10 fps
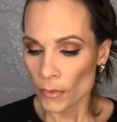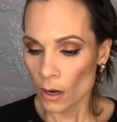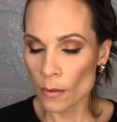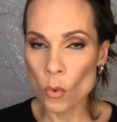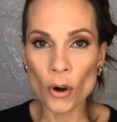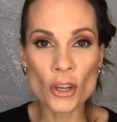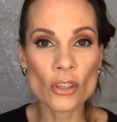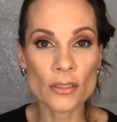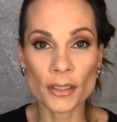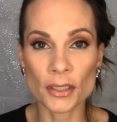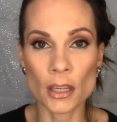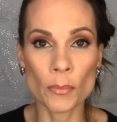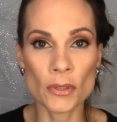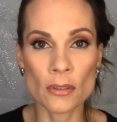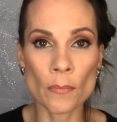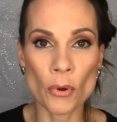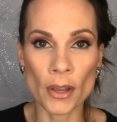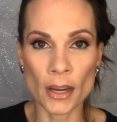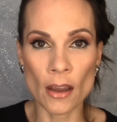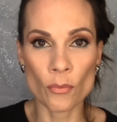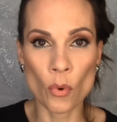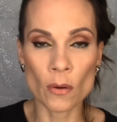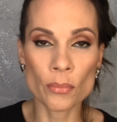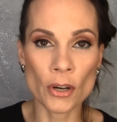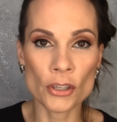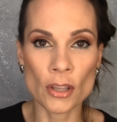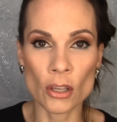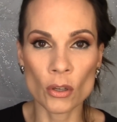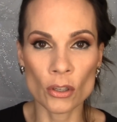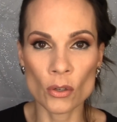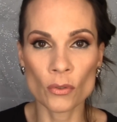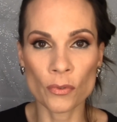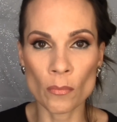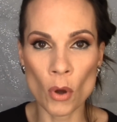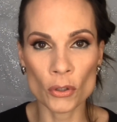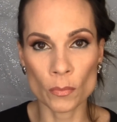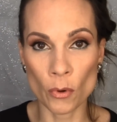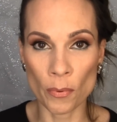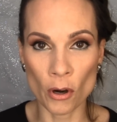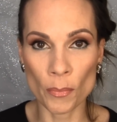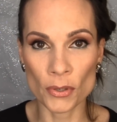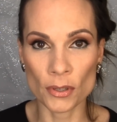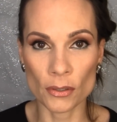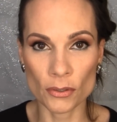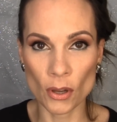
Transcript: um, or you just like to keep it simple and have one brush that you can use for multiple purposes.